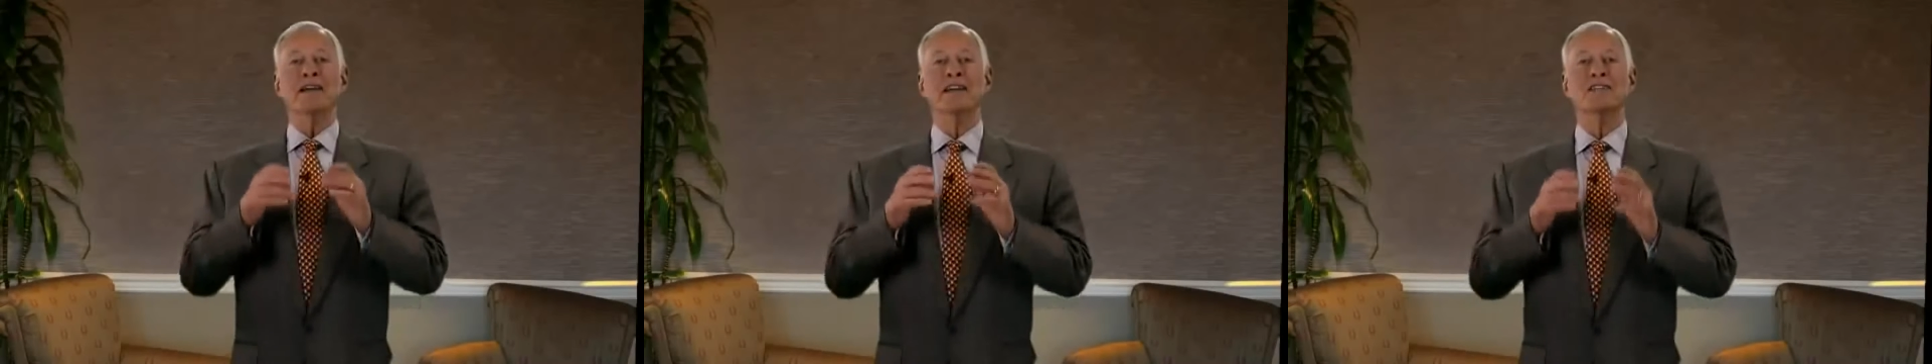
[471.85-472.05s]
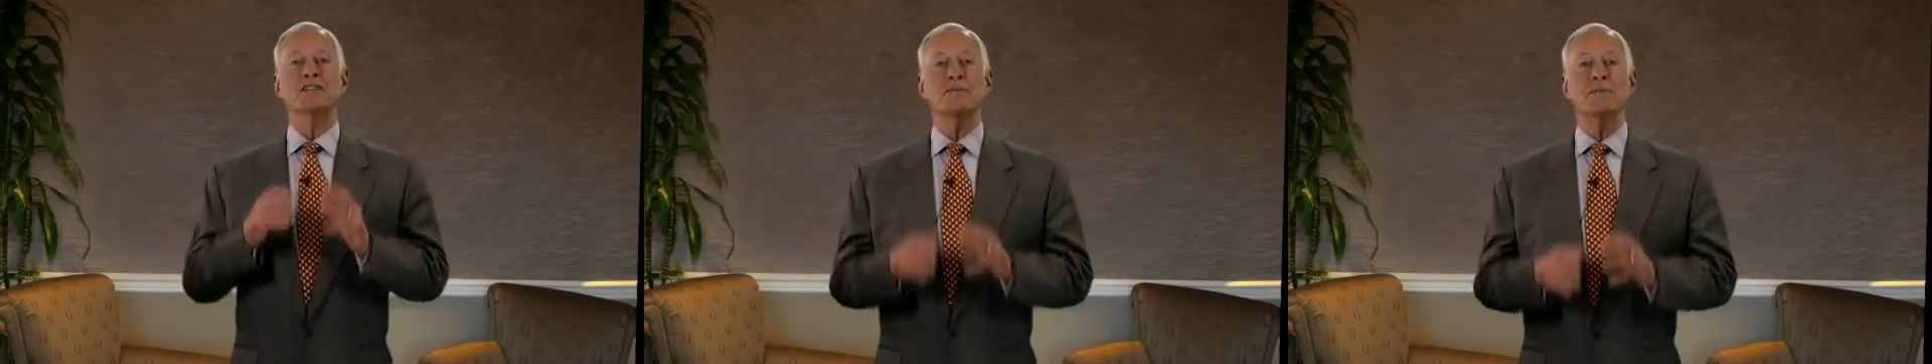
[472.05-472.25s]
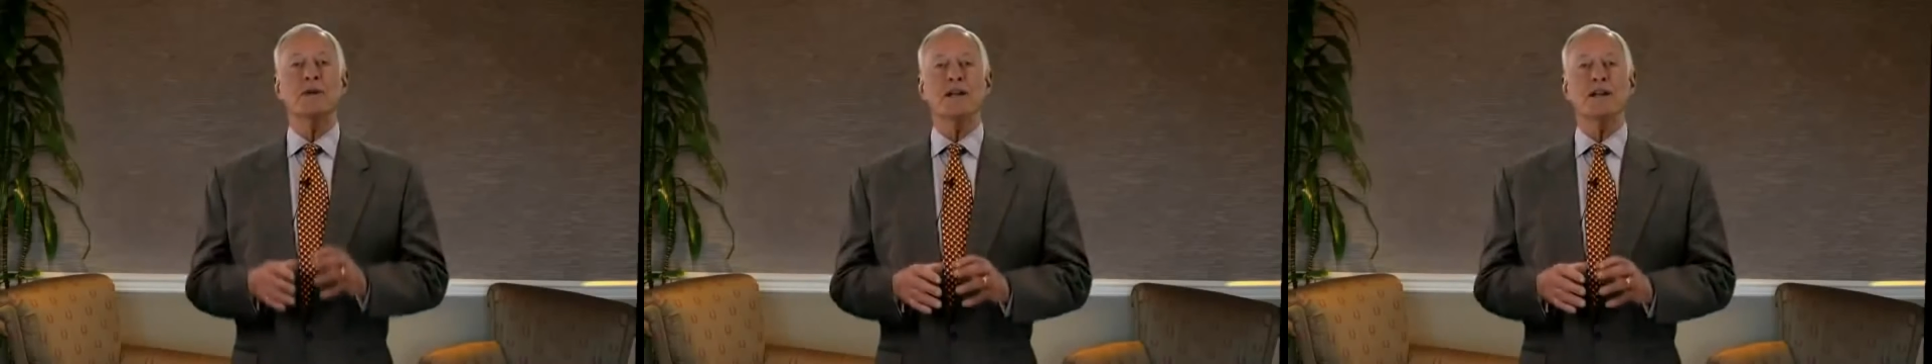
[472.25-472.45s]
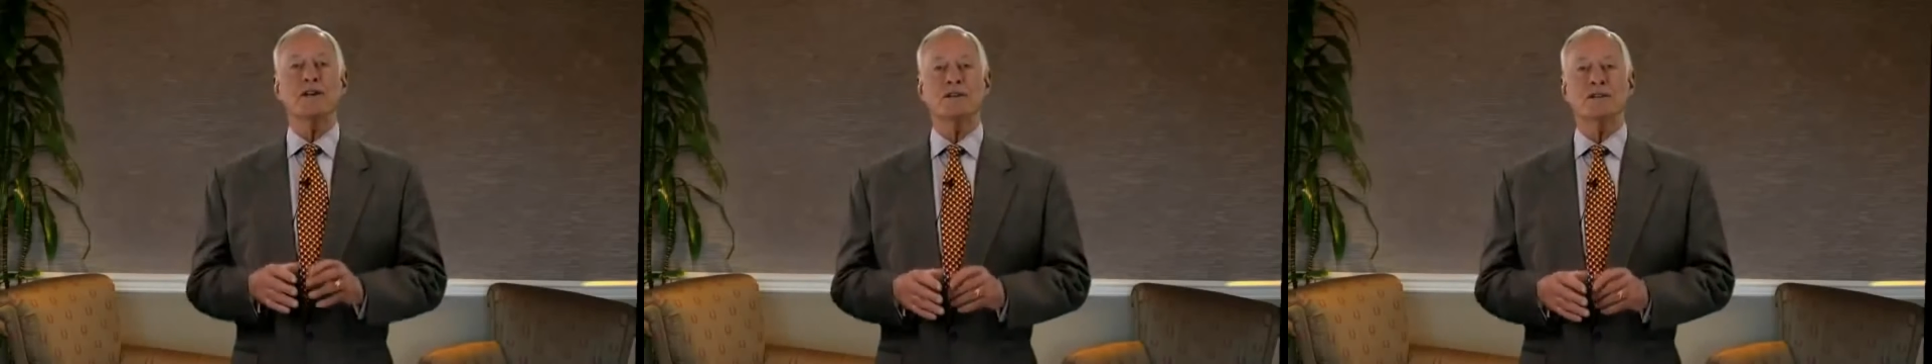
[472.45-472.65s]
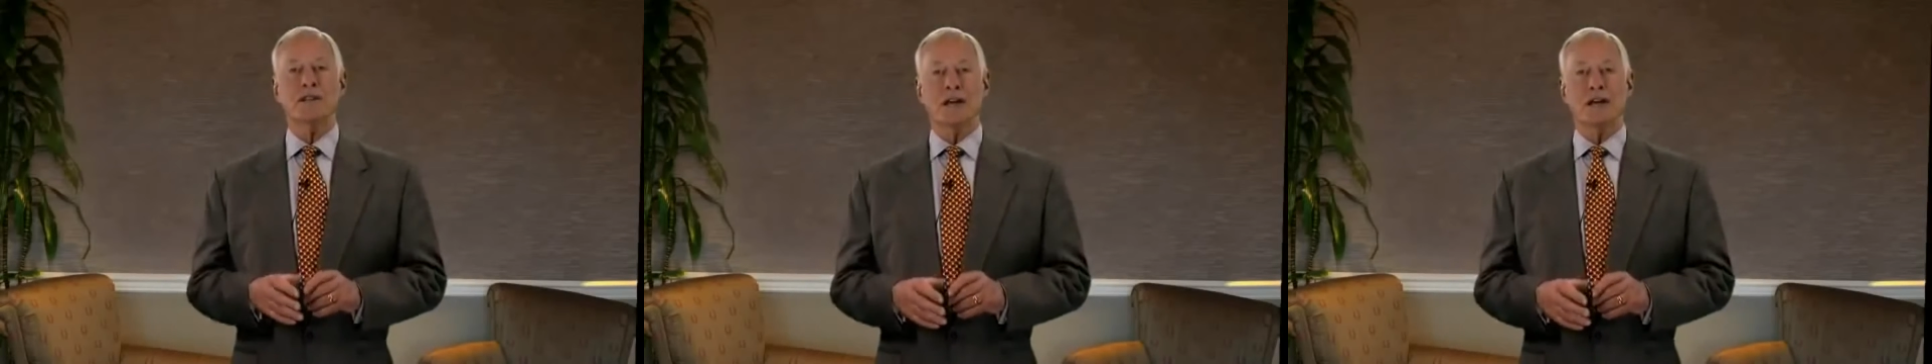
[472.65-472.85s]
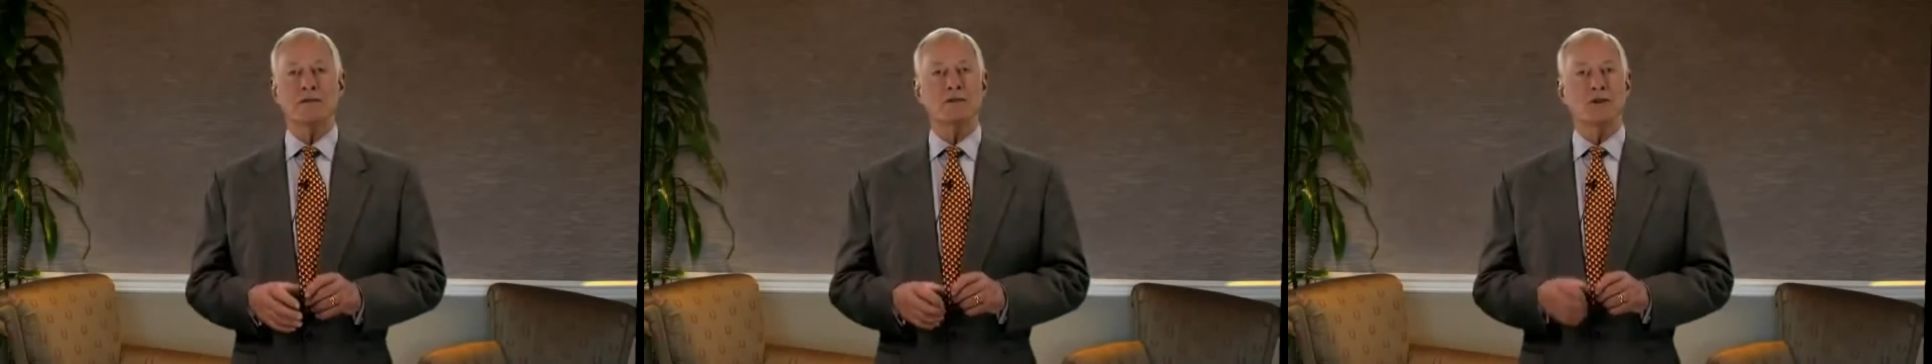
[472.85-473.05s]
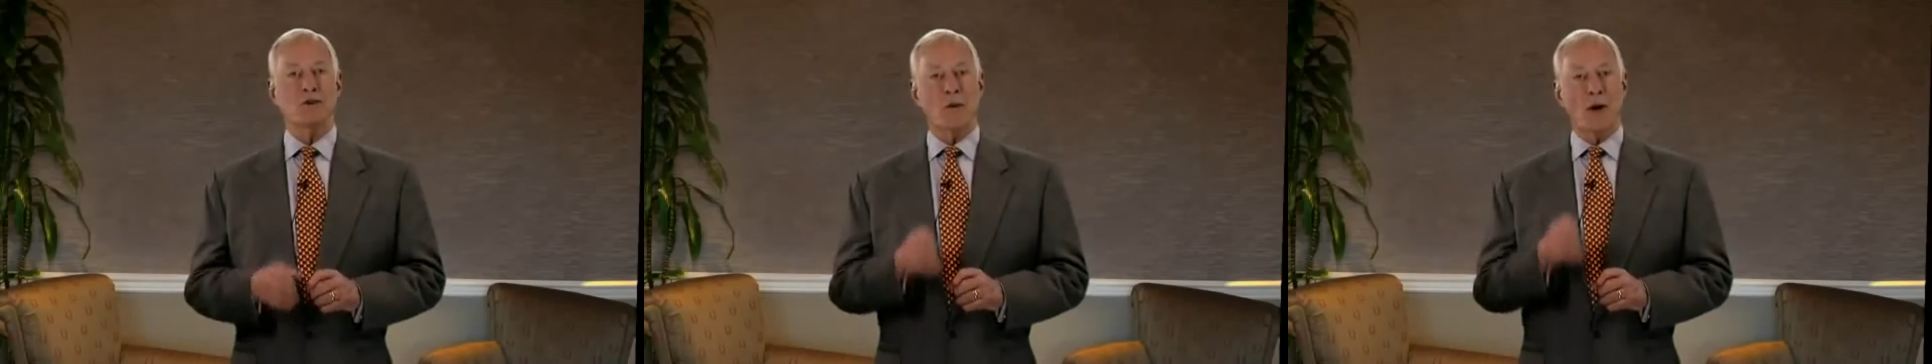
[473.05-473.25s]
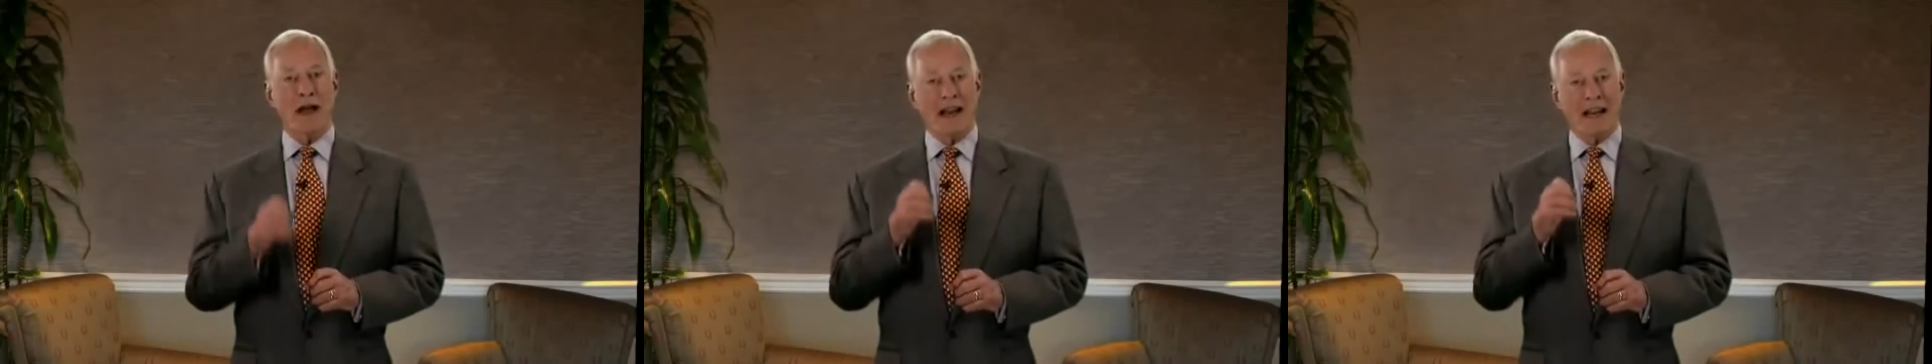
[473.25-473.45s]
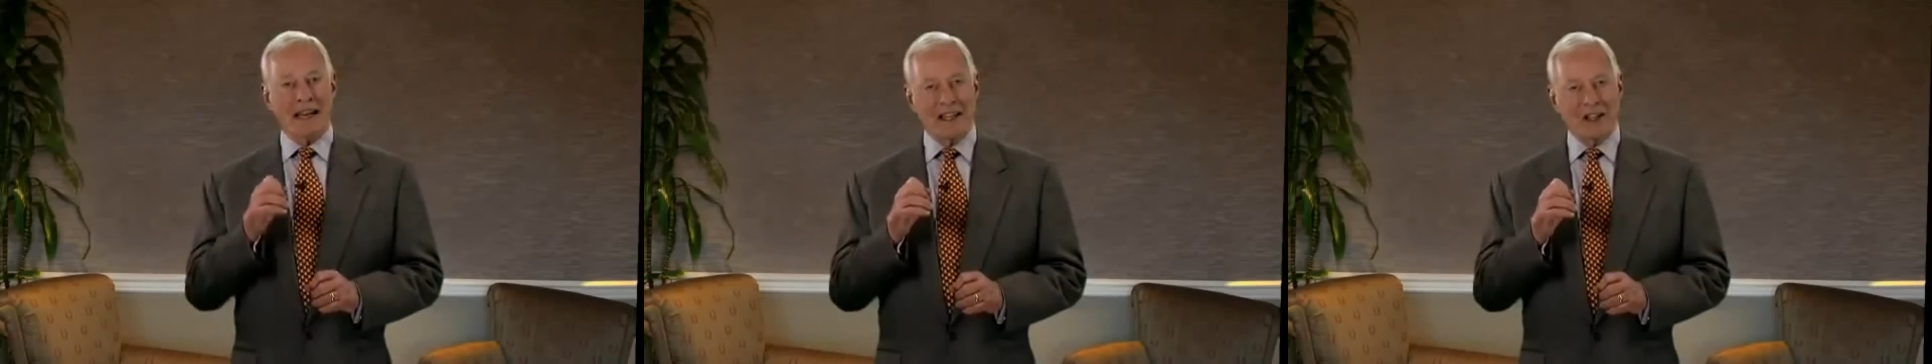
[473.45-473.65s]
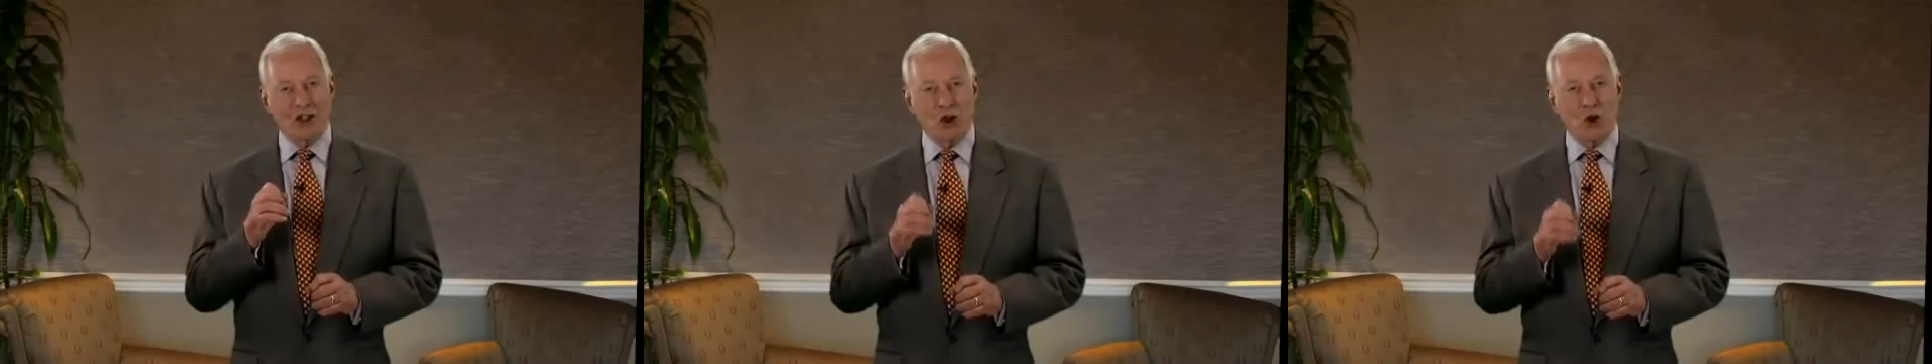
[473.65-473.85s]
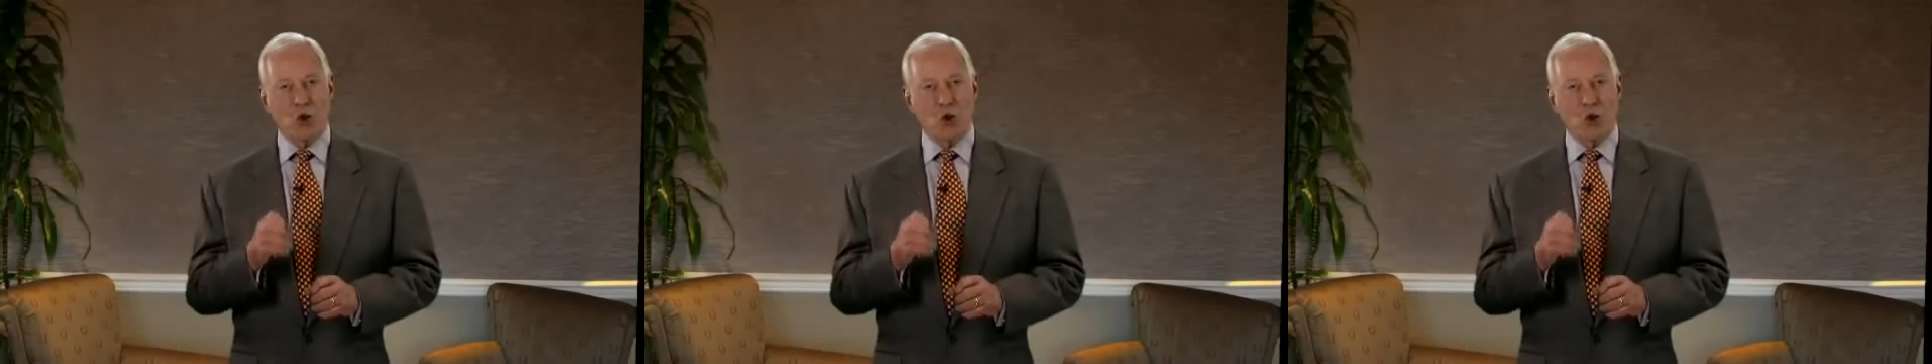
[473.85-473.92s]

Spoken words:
disciplining yourself to write at least